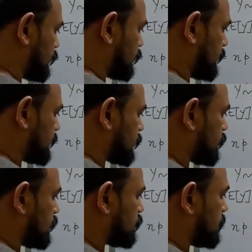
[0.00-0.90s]
So this is
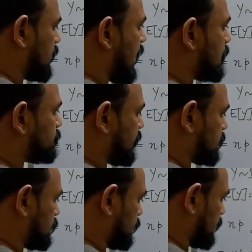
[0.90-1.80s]
going to be m
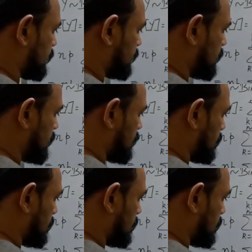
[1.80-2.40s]
factorial